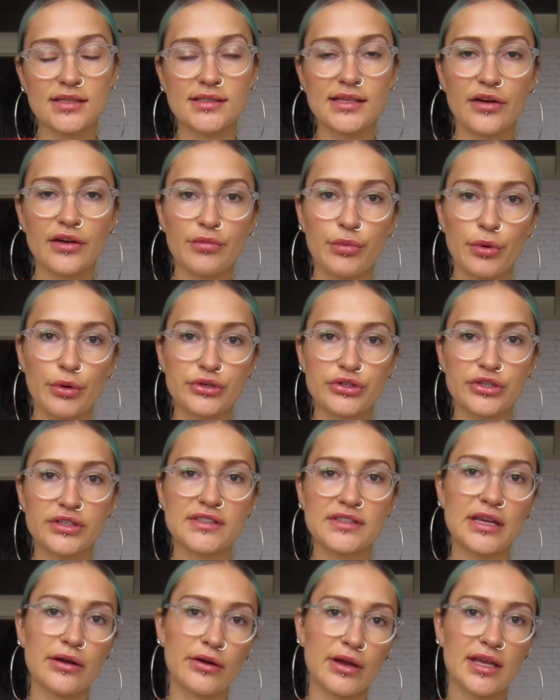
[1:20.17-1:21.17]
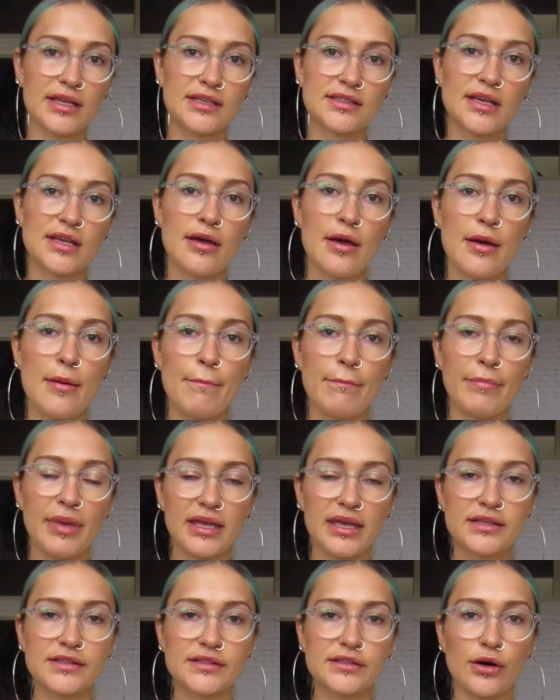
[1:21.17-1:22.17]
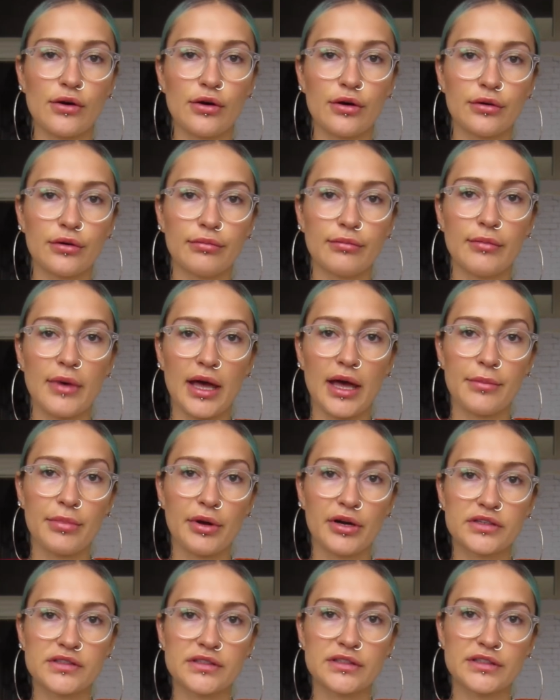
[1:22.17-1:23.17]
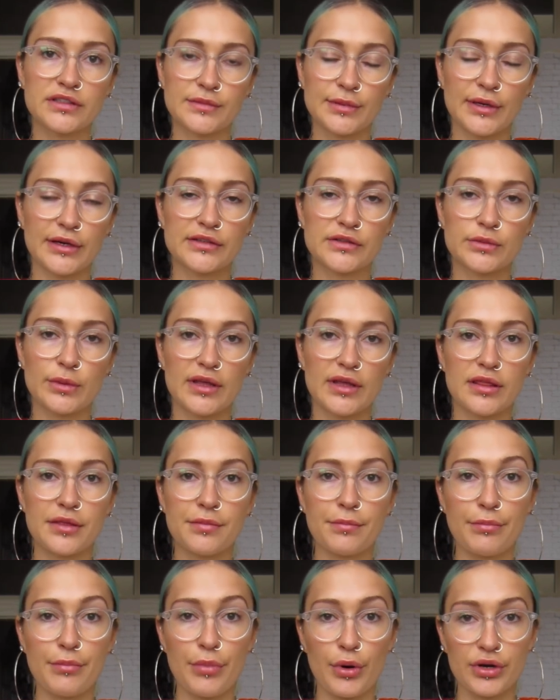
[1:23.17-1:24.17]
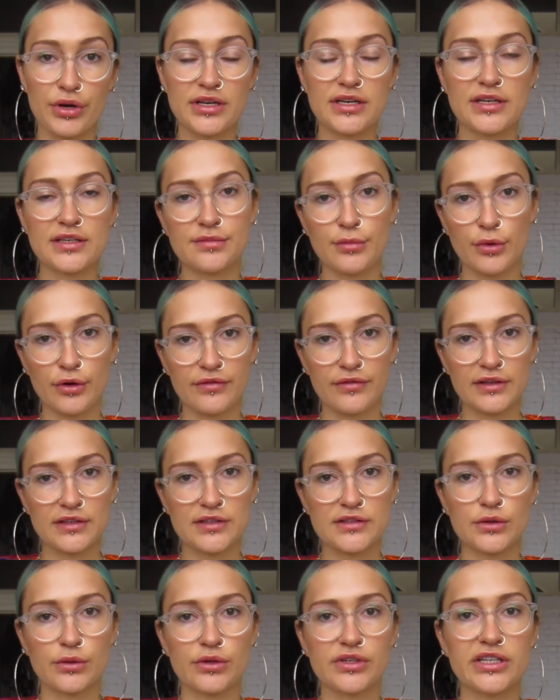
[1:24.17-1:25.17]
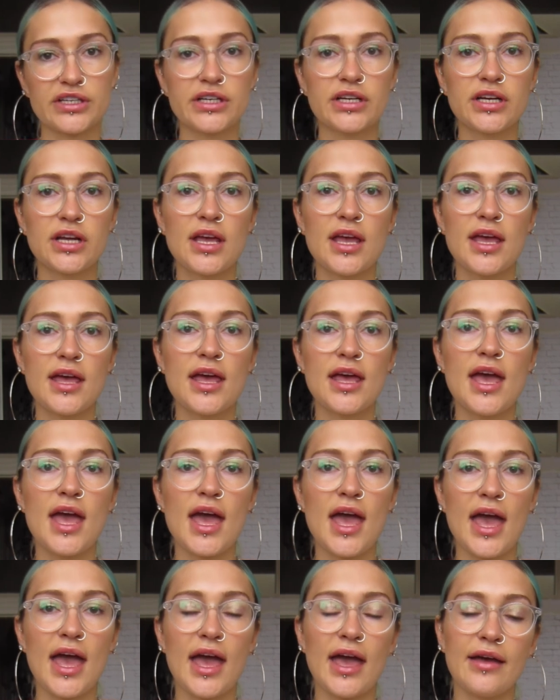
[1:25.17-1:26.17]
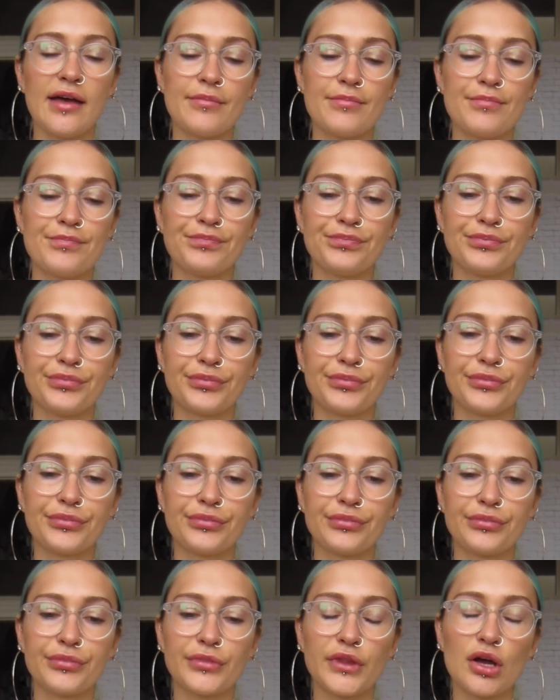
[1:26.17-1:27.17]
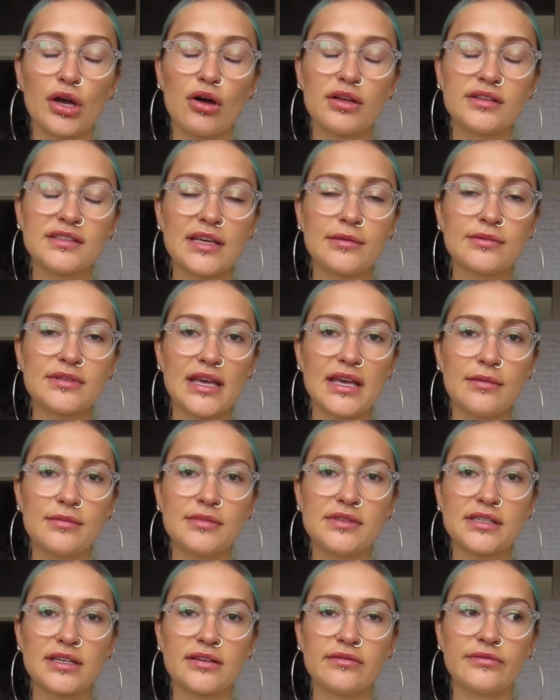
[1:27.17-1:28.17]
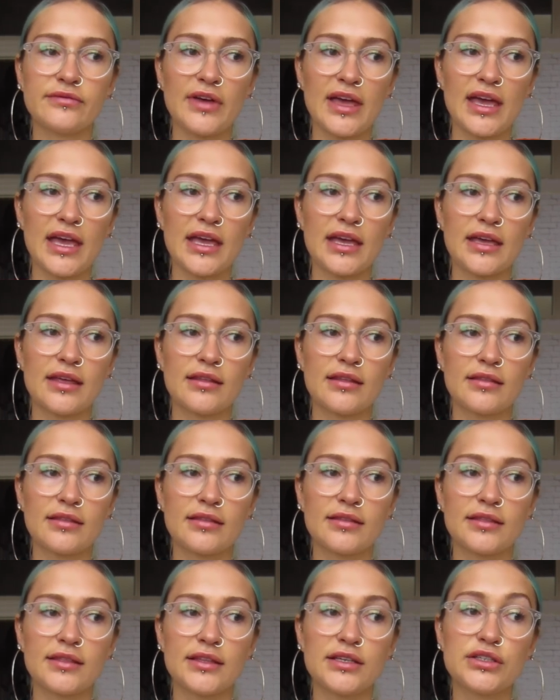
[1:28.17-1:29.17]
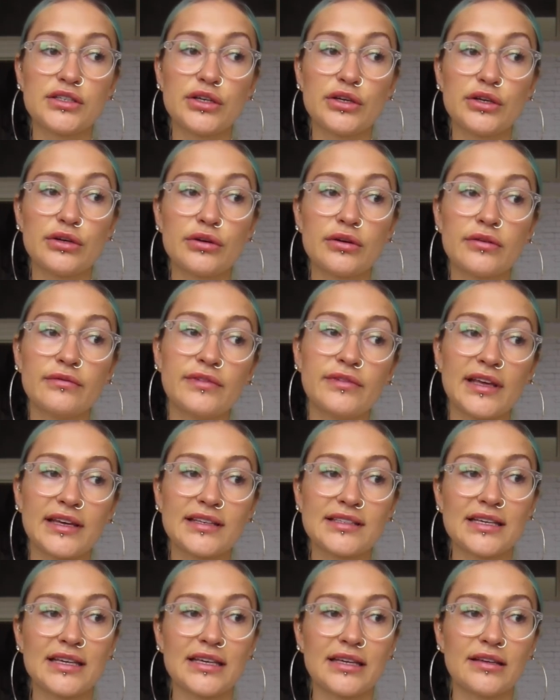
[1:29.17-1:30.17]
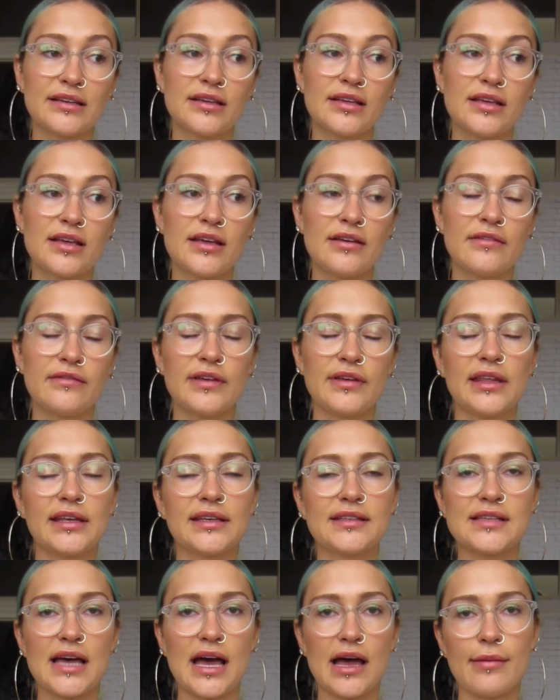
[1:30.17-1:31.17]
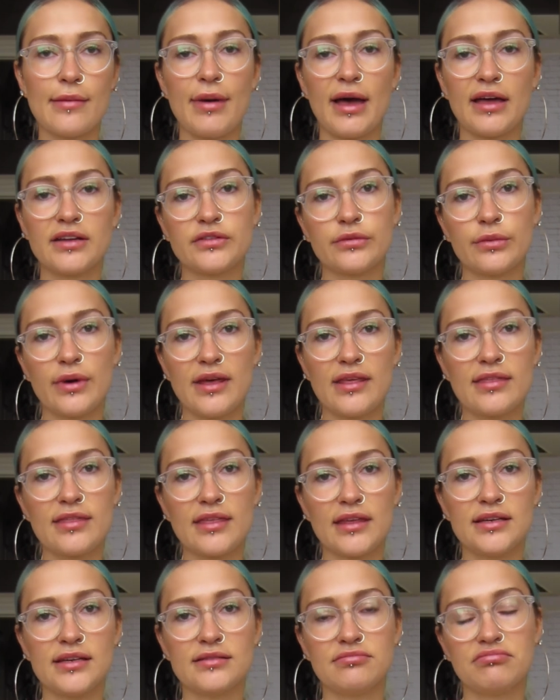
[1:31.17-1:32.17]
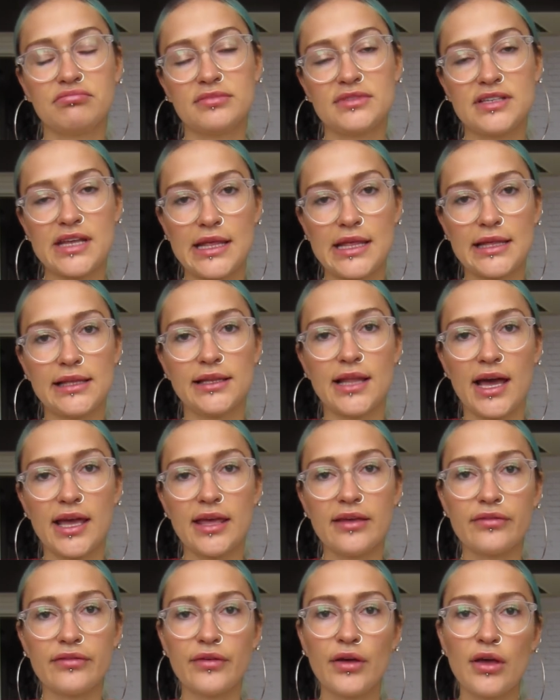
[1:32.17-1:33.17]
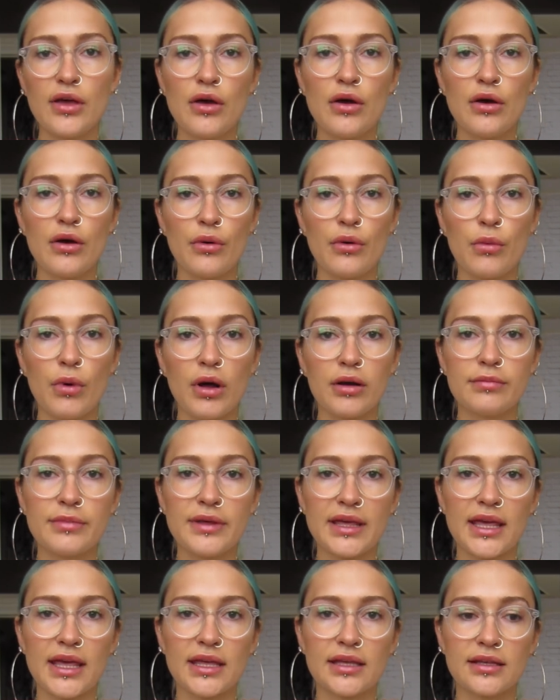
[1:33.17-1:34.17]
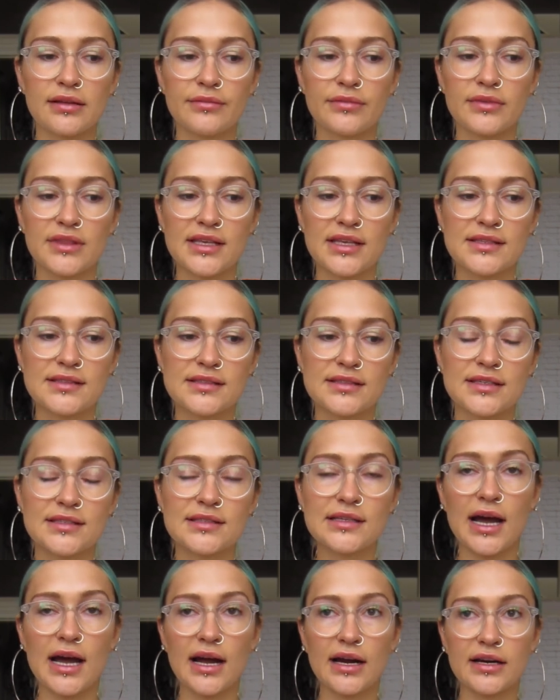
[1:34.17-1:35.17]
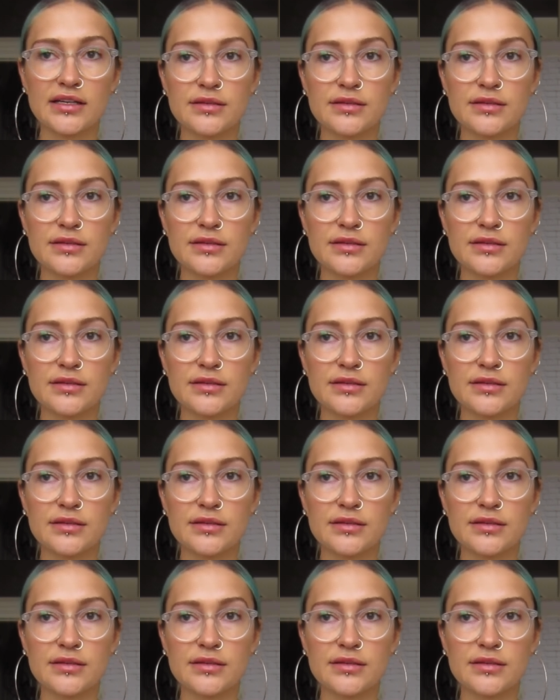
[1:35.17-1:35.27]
self-portrait series based on my personal experience with body dysmorphic disorder. The concept aims to convey the two conflicting feelings that I battle with in daily life, one being this desire